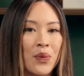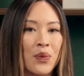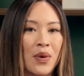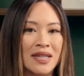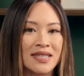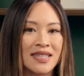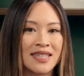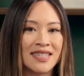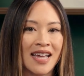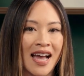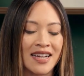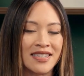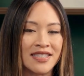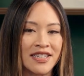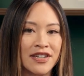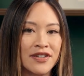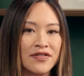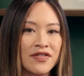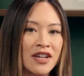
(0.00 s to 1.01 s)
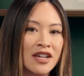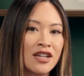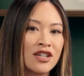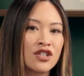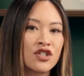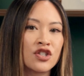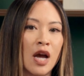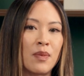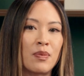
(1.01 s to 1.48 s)
Once it's active,
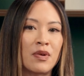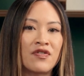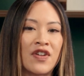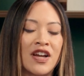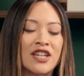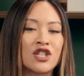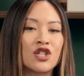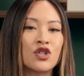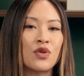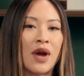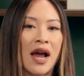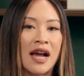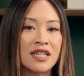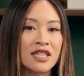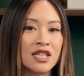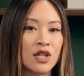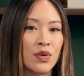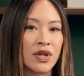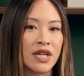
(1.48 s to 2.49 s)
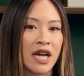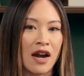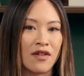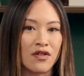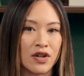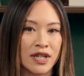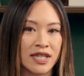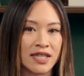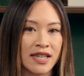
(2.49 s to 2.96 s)
Shopify tracks the
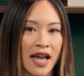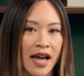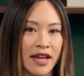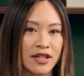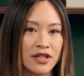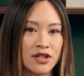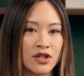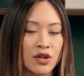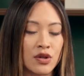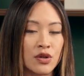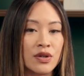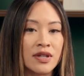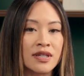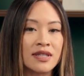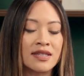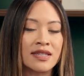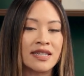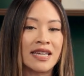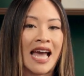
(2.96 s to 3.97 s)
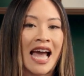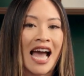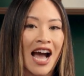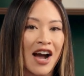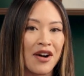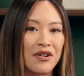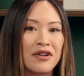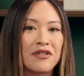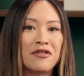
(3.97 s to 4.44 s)
recovery status so you can see
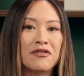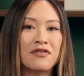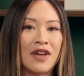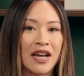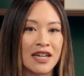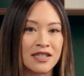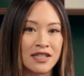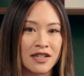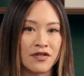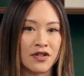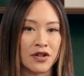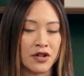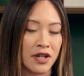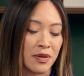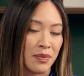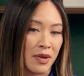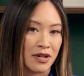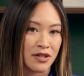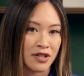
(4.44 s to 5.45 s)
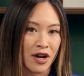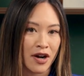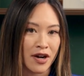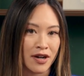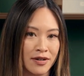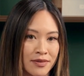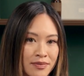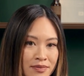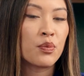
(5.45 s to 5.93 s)
how effective your emails
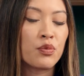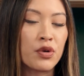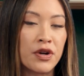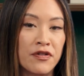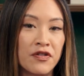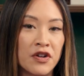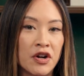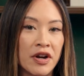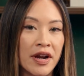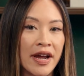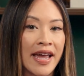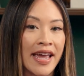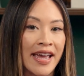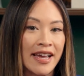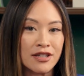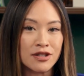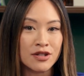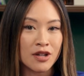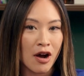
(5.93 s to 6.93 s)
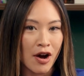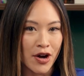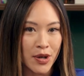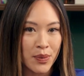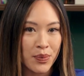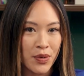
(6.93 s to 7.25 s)
are. Prefer a hands-on